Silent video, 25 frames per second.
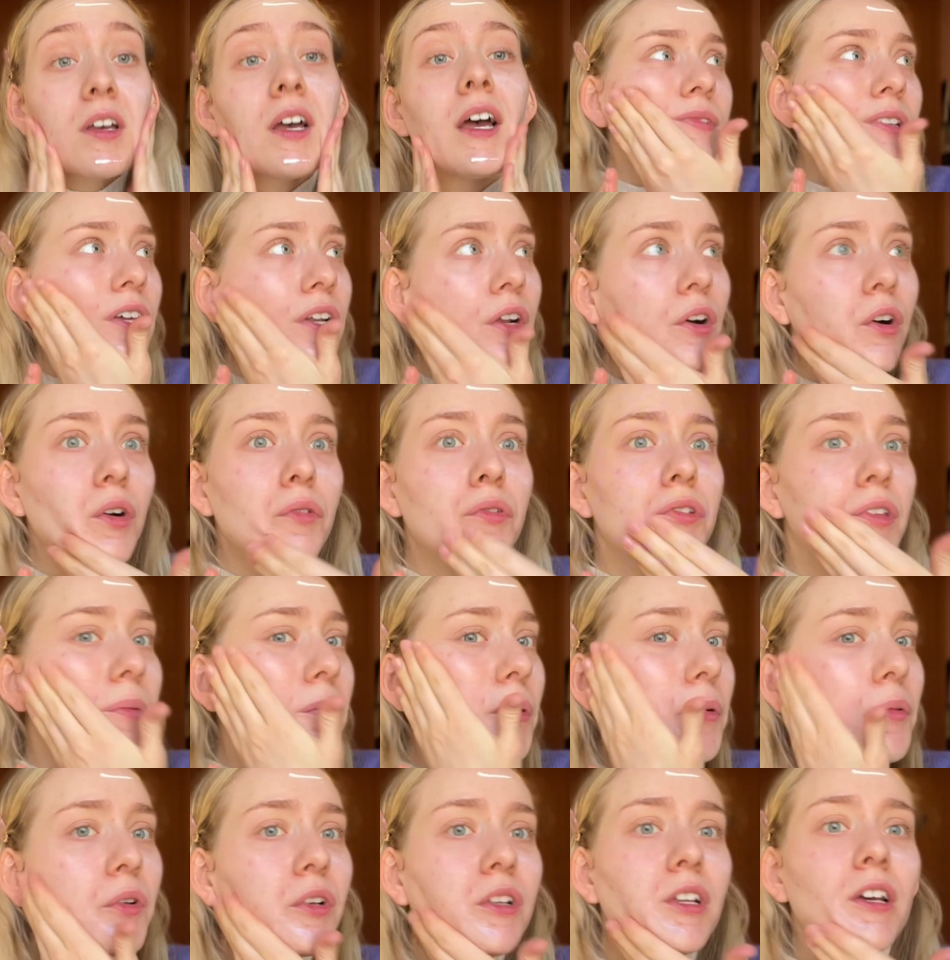If someone
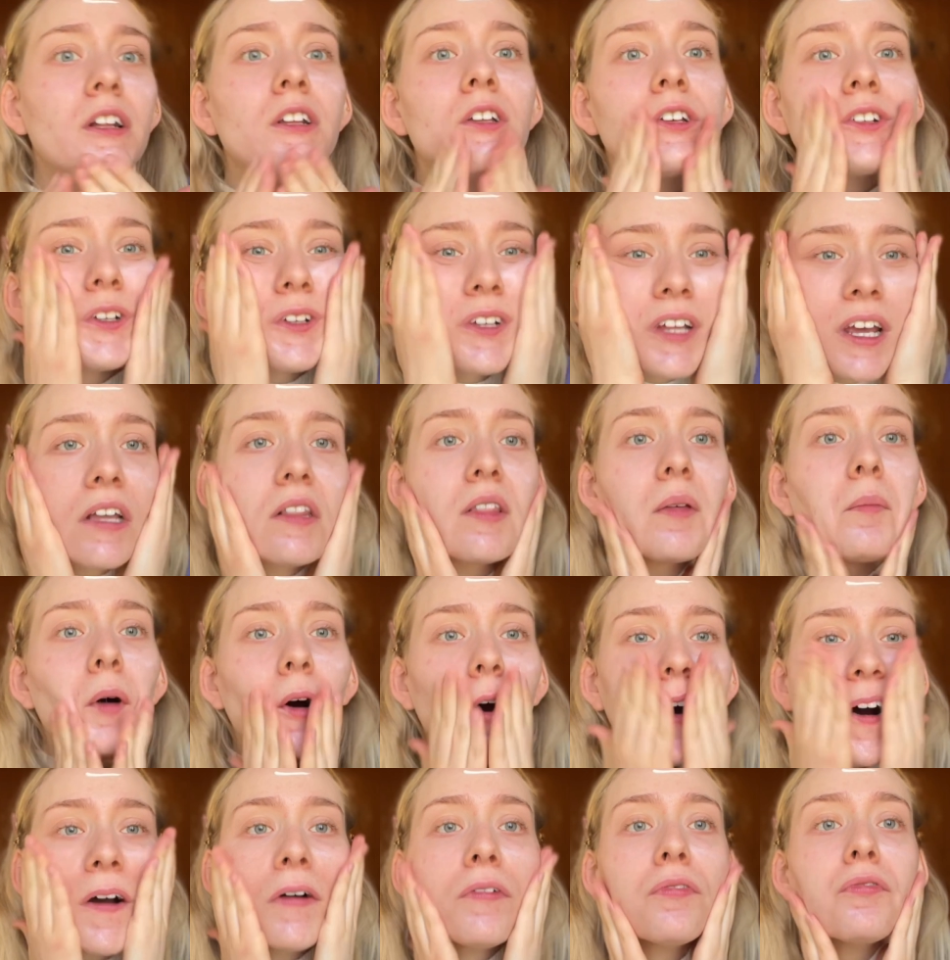would tell you to take them
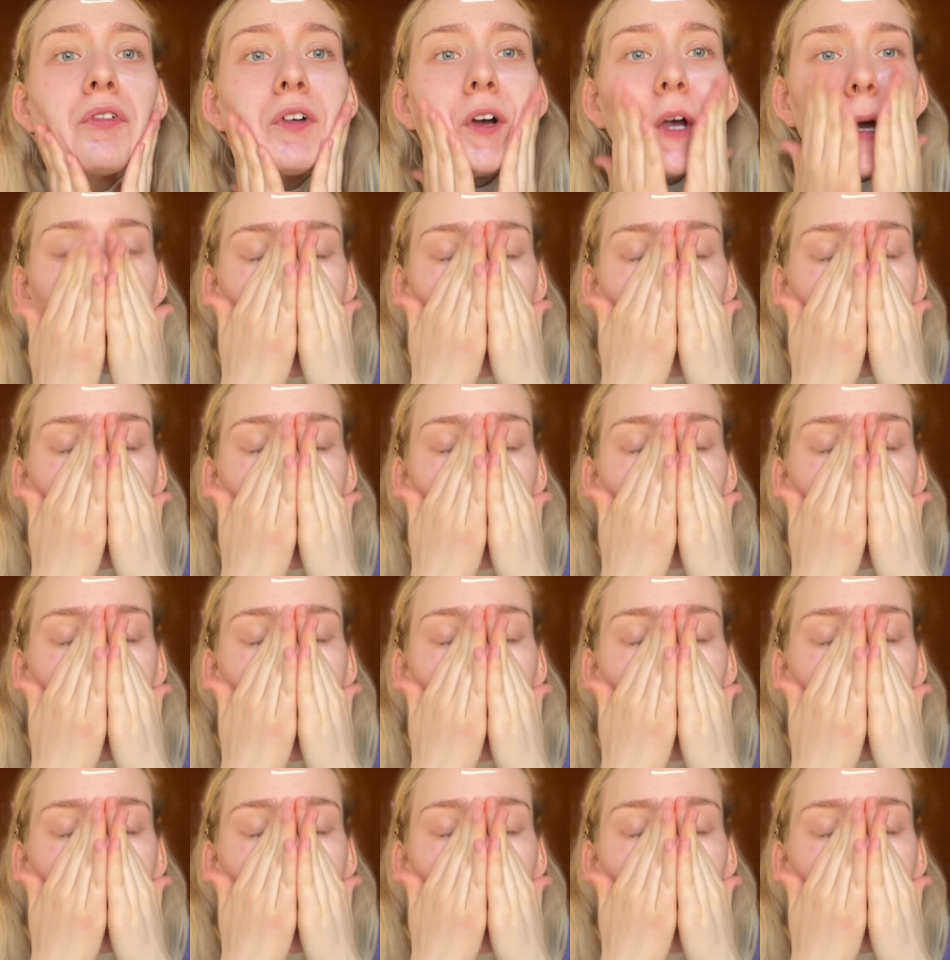off.